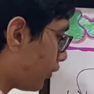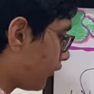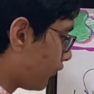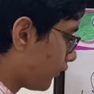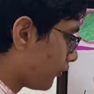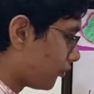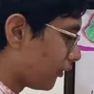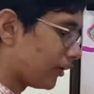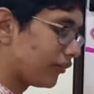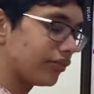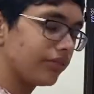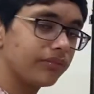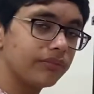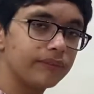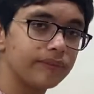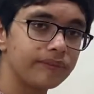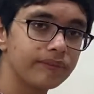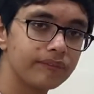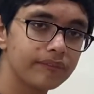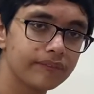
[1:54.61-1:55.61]
survive.
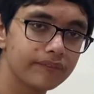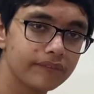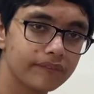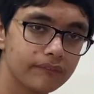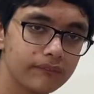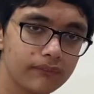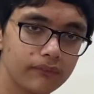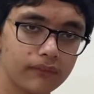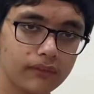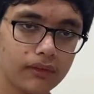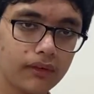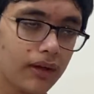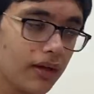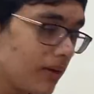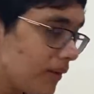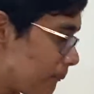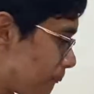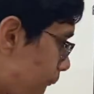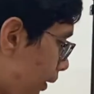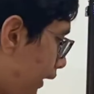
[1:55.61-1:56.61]

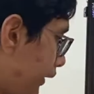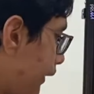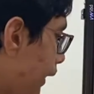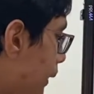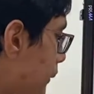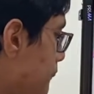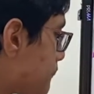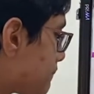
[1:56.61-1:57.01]
But